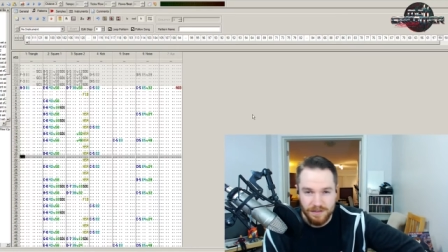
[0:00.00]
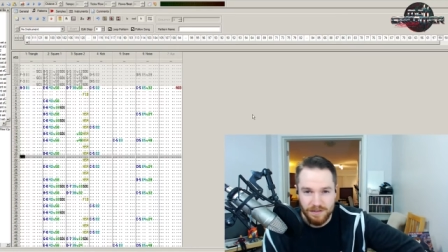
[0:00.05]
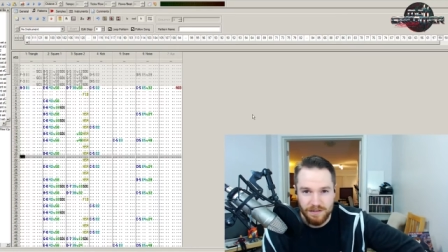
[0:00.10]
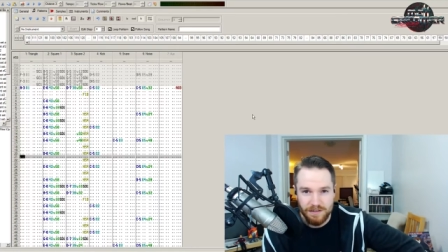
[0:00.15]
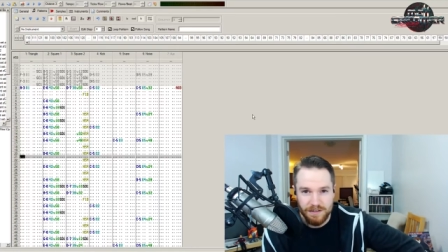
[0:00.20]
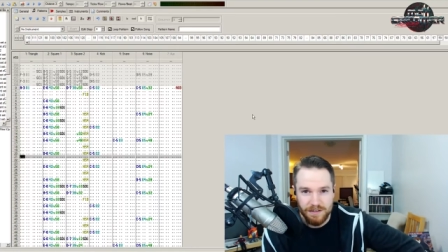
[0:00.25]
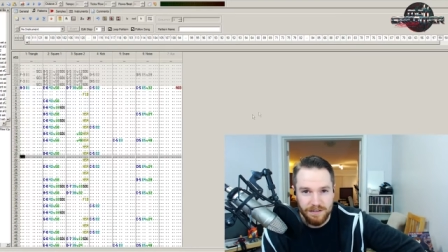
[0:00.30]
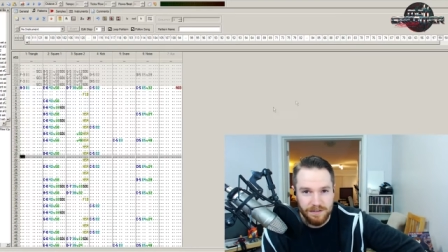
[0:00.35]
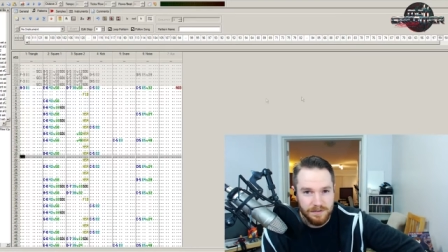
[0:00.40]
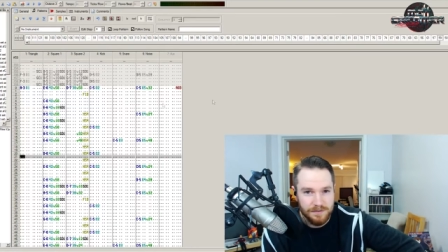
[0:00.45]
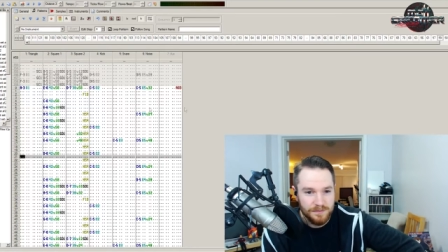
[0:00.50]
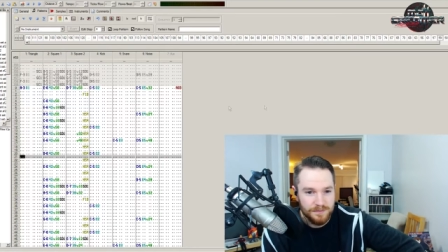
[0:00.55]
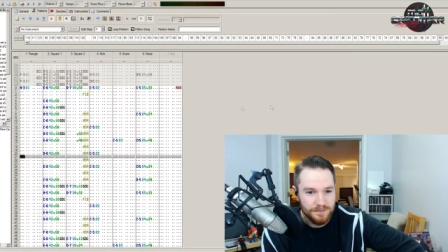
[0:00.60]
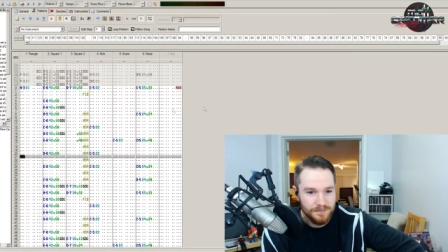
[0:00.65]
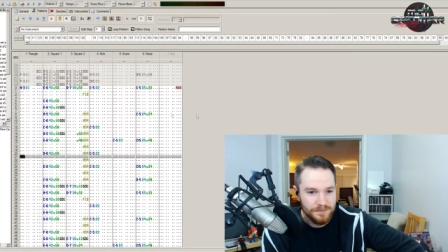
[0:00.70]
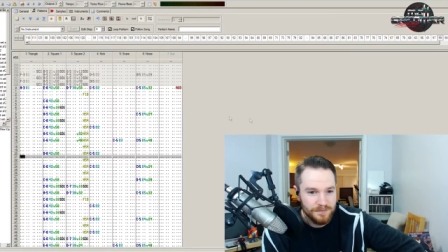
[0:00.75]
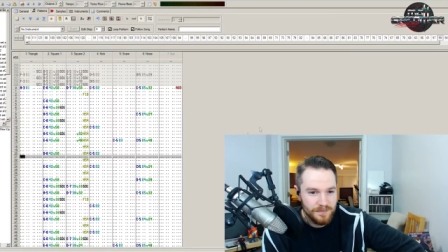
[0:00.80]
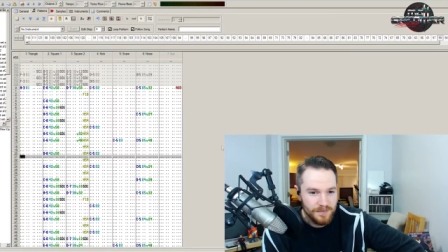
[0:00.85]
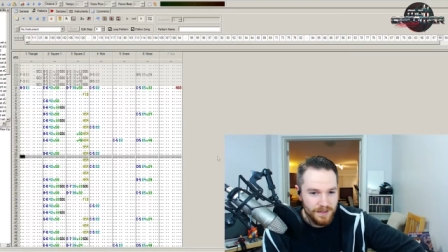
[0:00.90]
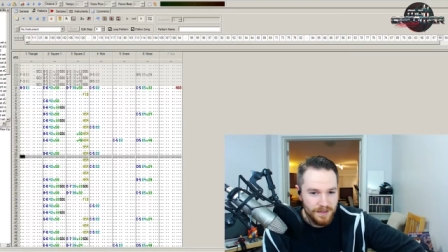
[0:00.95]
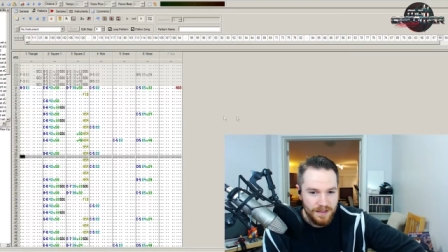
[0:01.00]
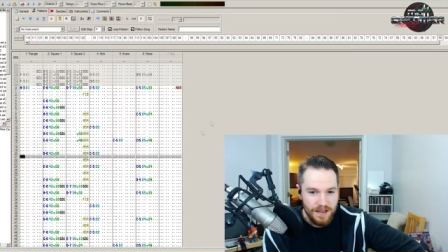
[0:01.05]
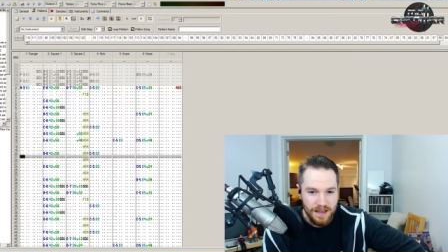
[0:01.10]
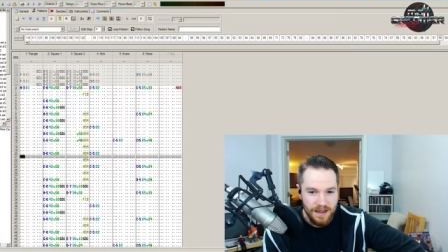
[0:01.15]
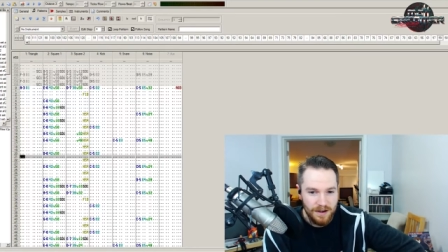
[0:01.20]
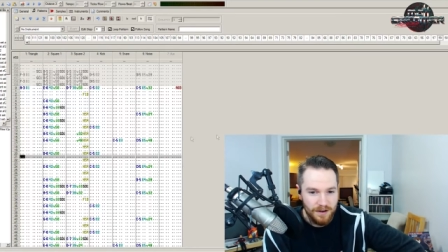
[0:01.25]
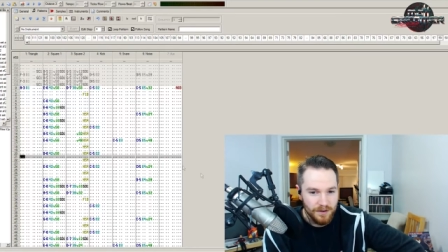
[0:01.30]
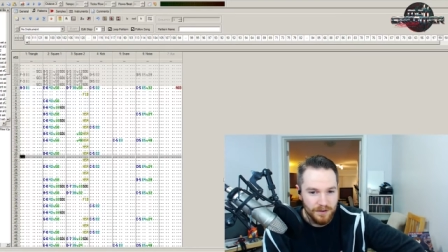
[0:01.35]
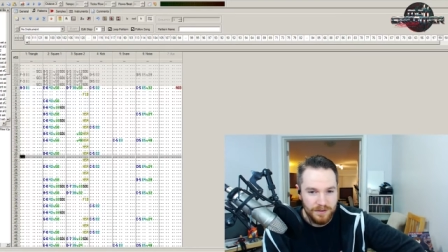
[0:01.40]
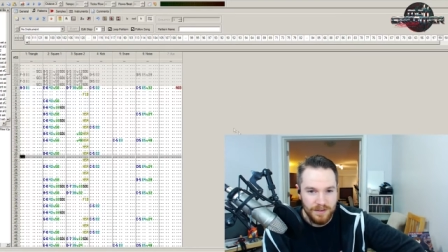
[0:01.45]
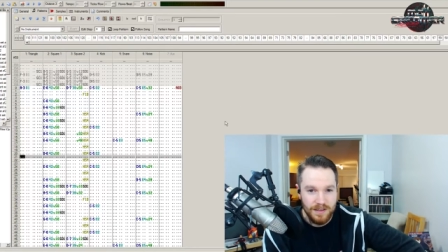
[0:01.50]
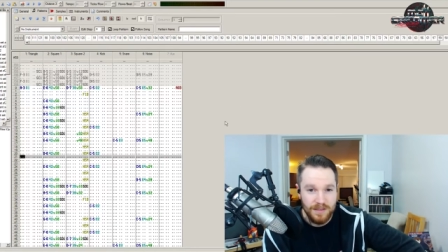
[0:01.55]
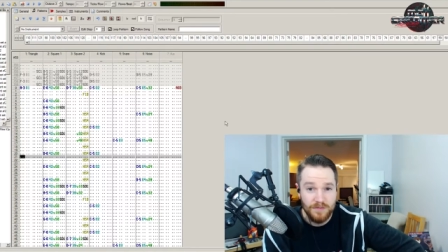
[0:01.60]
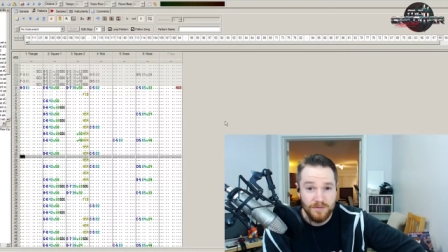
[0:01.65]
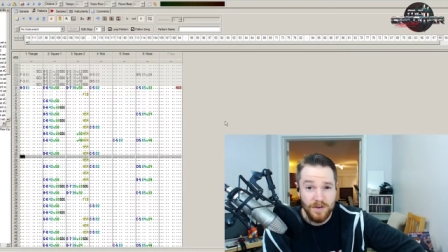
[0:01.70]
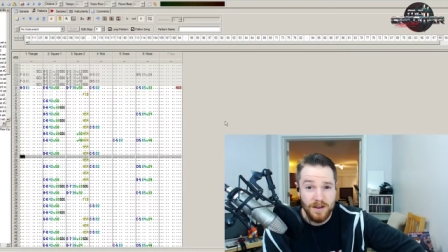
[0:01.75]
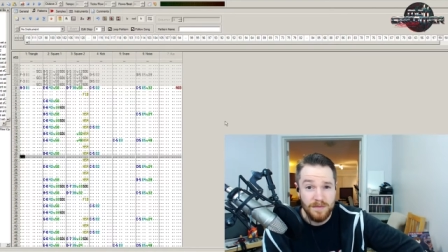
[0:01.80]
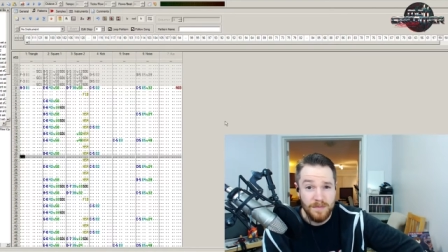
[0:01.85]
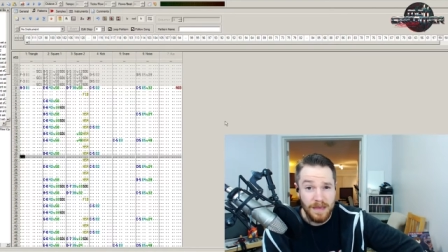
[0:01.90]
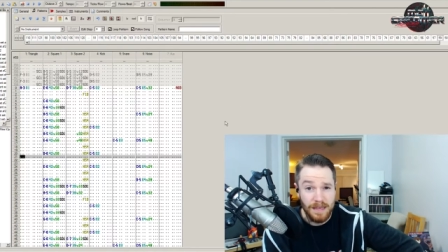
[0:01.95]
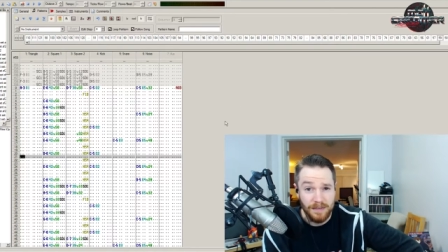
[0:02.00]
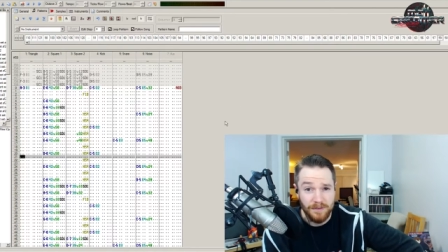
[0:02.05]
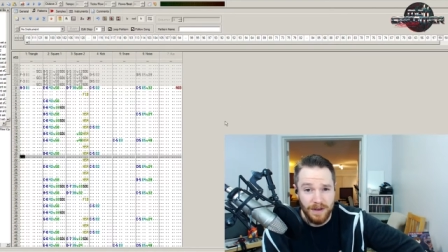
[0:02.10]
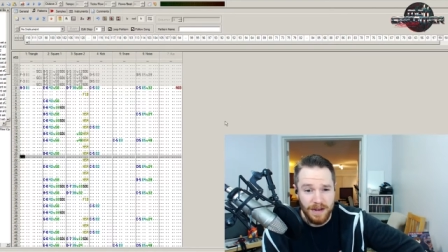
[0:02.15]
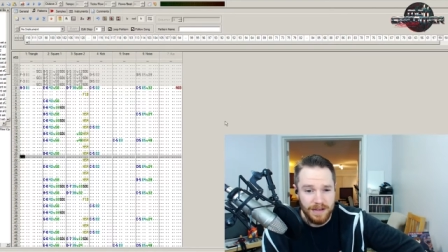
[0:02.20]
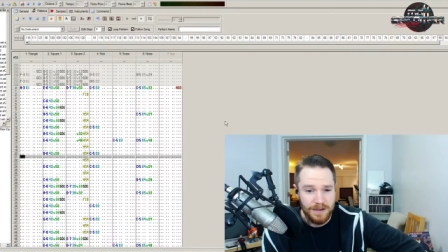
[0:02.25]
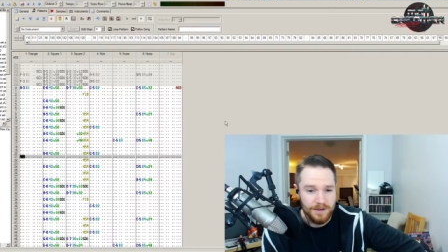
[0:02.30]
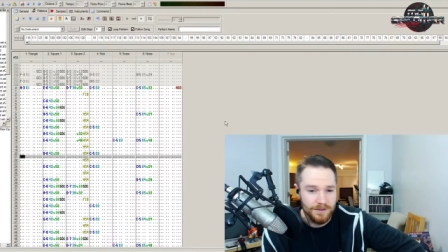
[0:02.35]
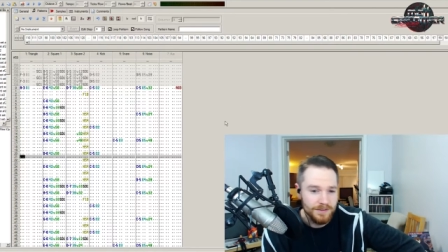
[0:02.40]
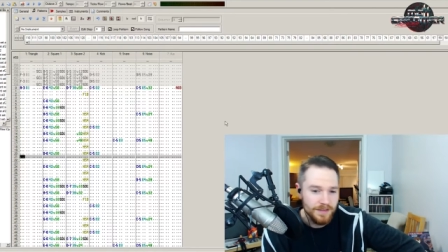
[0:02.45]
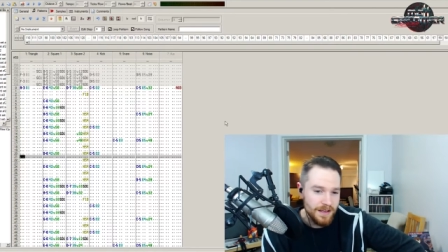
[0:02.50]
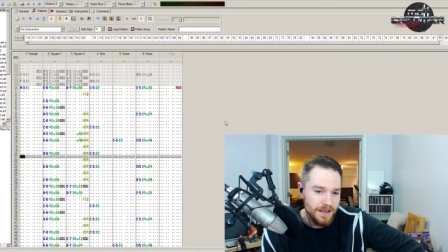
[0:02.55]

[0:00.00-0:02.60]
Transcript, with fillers: just because I don't know. It's fun making videos.